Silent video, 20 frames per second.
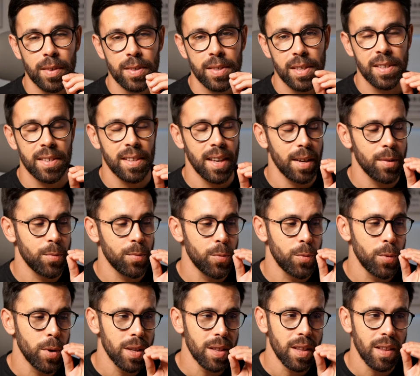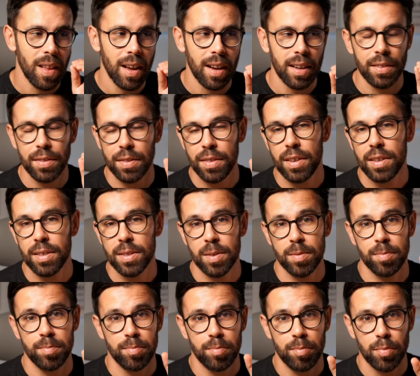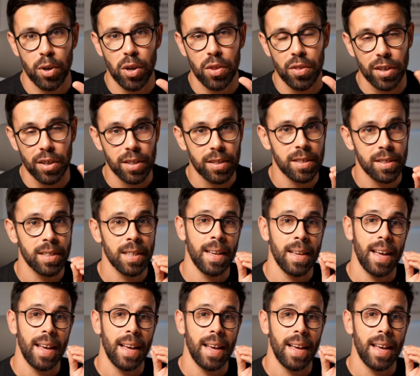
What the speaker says: Since I really like this product,